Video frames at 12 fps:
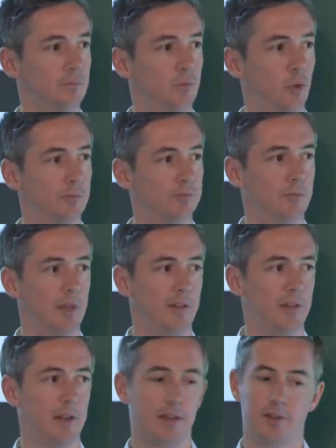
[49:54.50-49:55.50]
Cool.
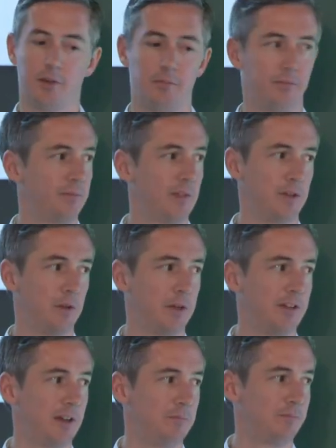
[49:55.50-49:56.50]
It's that's big, all, that's all
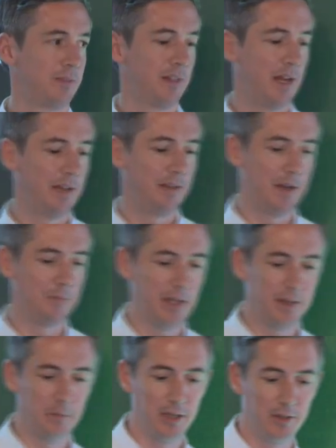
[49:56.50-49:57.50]
my time. I, am
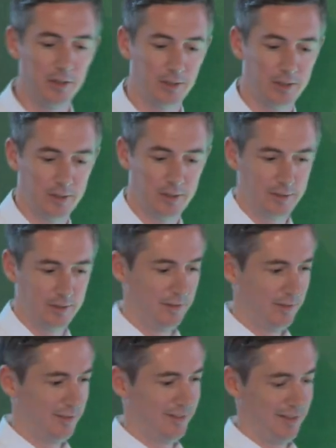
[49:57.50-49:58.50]
getting the big hook. Big
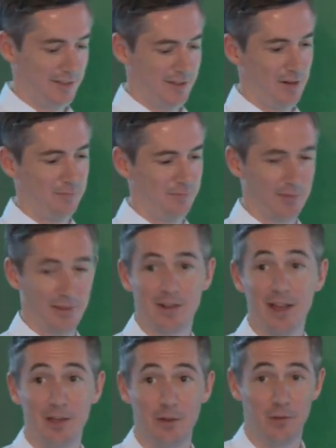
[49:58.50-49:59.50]
hook. So
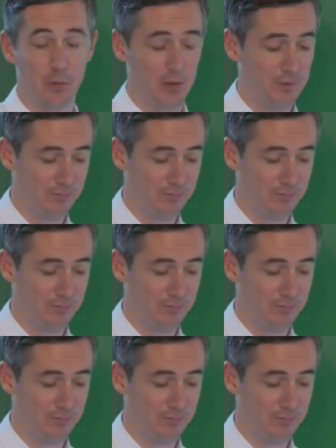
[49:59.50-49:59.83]
thank you, everyone.